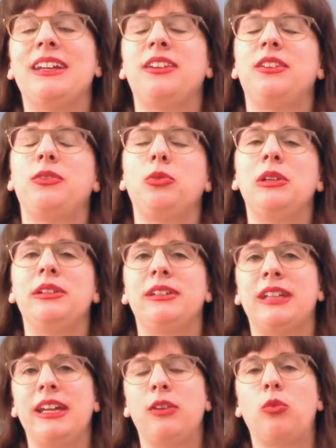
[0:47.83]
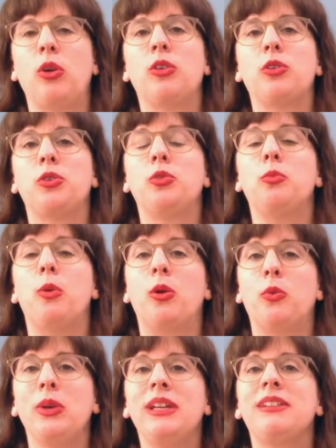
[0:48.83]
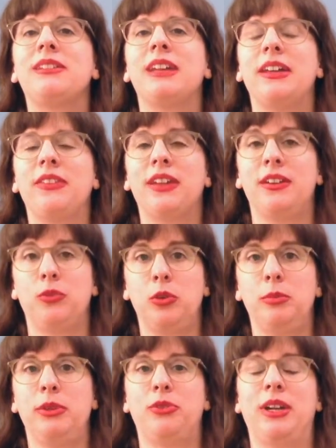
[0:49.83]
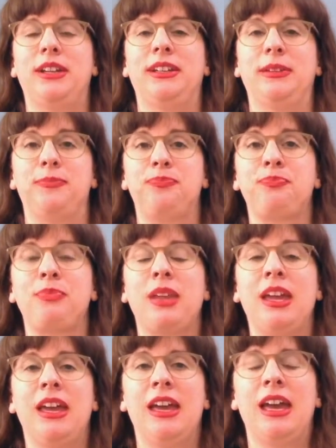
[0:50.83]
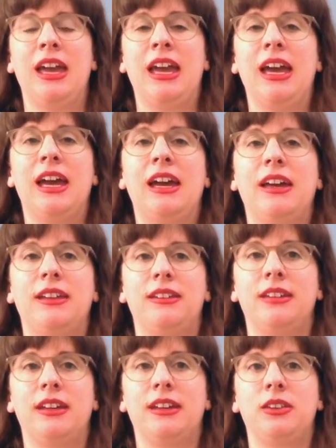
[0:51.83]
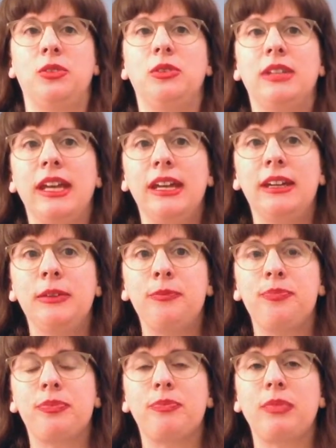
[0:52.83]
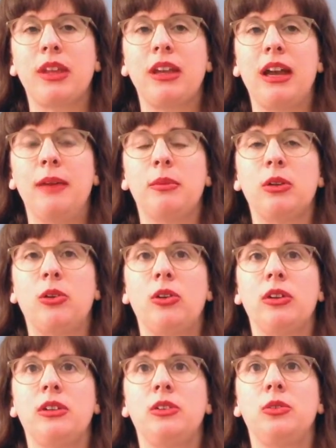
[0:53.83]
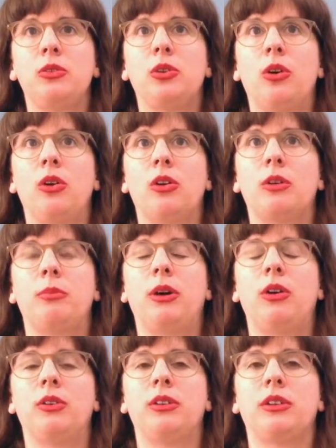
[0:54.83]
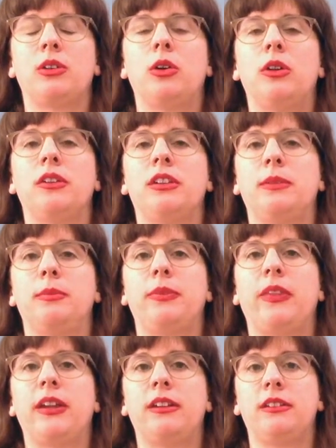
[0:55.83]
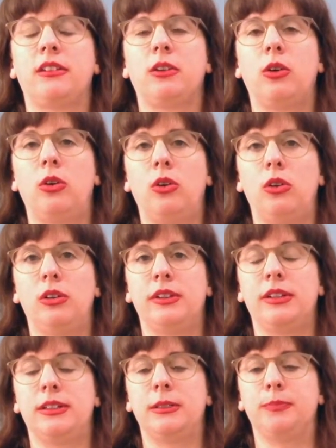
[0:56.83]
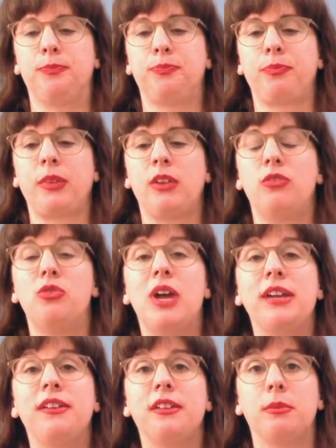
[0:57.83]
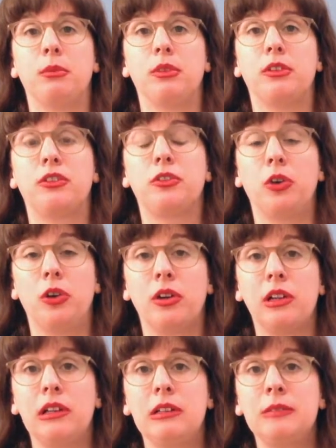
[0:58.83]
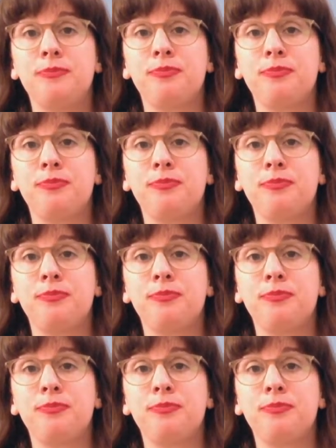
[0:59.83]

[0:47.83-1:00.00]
It will take 1 or 2 more weeks and then it will be ready. And today I'm going to talk about a concept that it's called random circle.